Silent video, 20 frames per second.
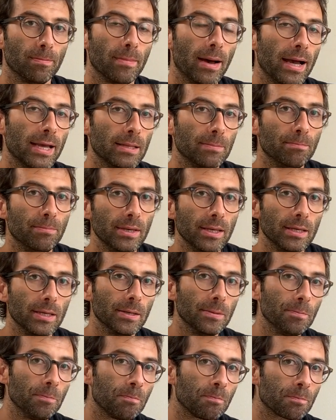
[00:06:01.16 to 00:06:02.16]
might
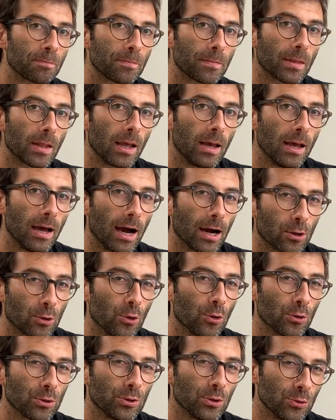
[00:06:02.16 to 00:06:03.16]
be,
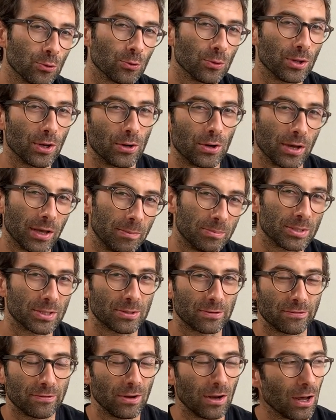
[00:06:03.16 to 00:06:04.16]
according to their
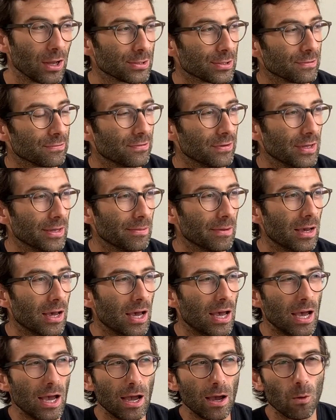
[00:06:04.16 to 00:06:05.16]
hipster philosophy,
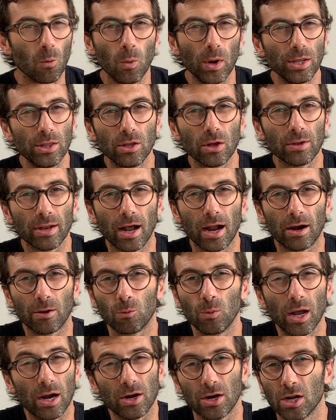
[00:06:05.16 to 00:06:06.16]
we don't
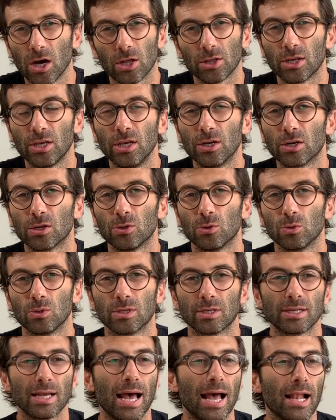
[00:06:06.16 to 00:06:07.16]
have, we are not here to
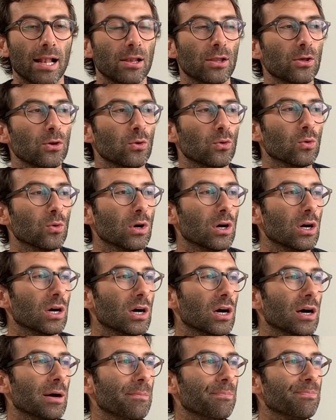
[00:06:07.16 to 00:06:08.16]
sell you
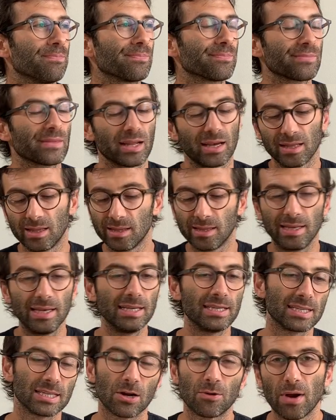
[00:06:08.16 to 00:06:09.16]
um,
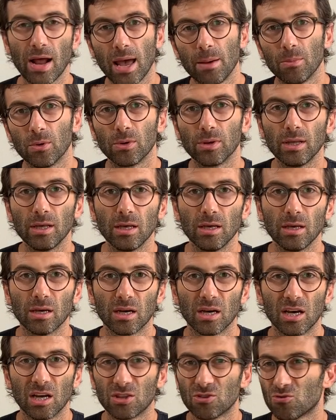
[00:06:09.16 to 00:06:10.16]
tea ceremony
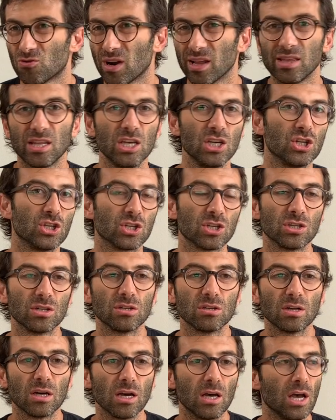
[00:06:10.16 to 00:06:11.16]
uh,
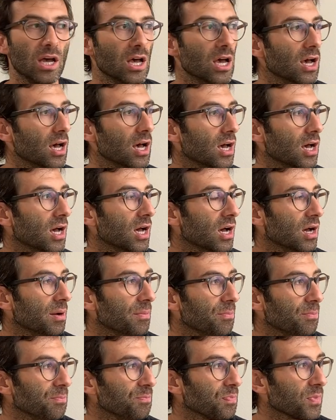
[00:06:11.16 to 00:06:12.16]
tradition.
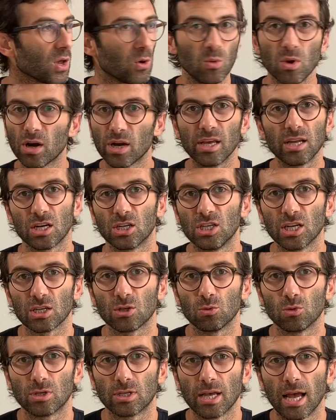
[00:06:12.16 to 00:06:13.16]
Um, we are here just
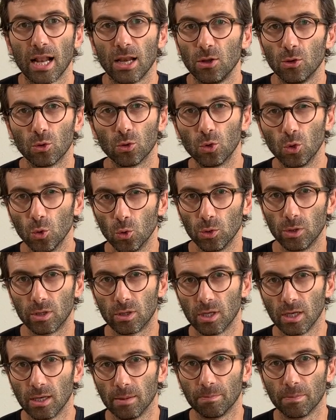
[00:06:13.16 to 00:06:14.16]
to sell you good
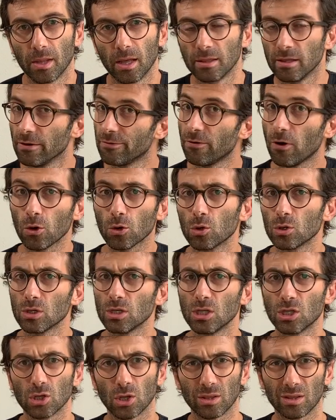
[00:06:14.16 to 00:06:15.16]
tea. The focus
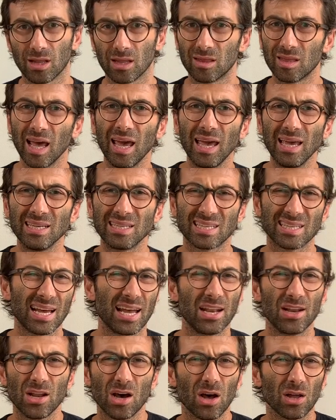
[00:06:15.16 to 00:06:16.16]
is on the taste
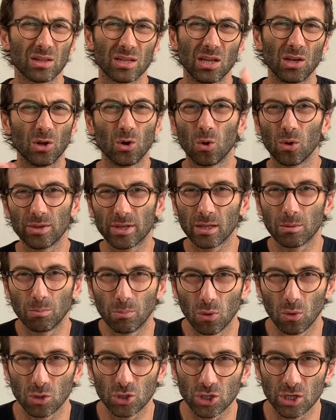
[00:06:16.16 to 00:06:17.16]
and not in all that
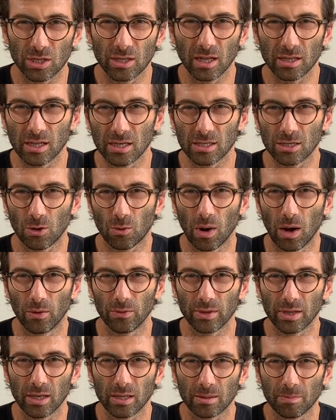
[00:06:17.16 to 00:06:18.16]
bullshit that is
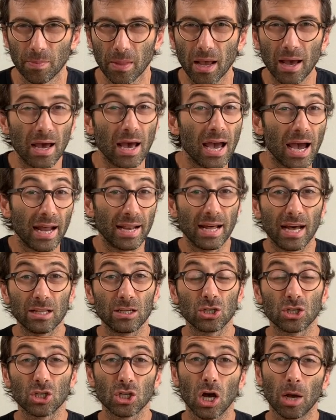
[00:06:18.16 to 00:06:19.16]
around it.
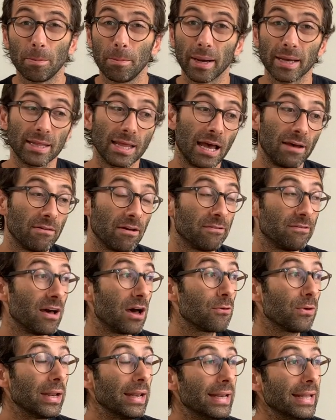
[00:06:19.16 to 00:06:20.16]
Another shop might have a
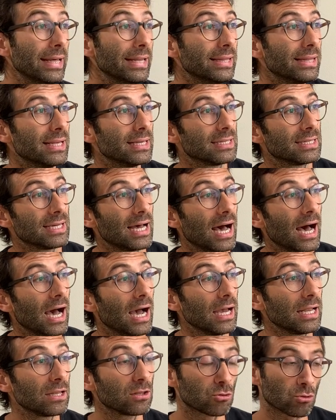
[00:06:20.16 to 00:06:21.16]
very lean
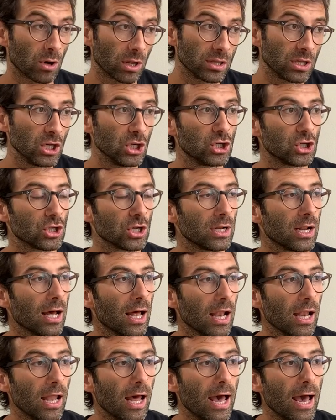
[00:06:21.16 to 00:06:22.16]
design,
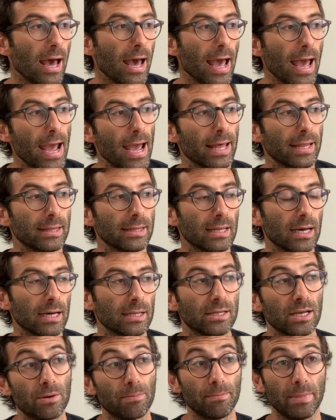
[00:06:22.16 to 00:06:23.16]
traditional, and uh,
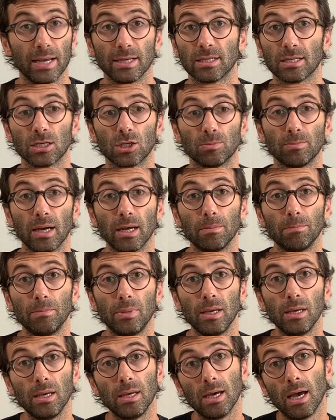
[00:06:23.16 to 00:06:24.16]
their message might
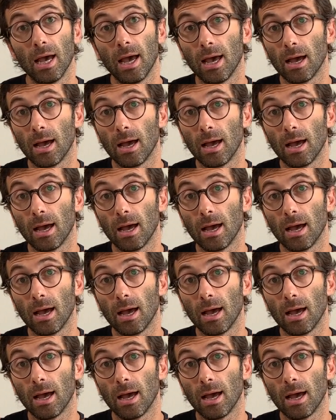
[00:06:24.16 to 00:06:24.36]
be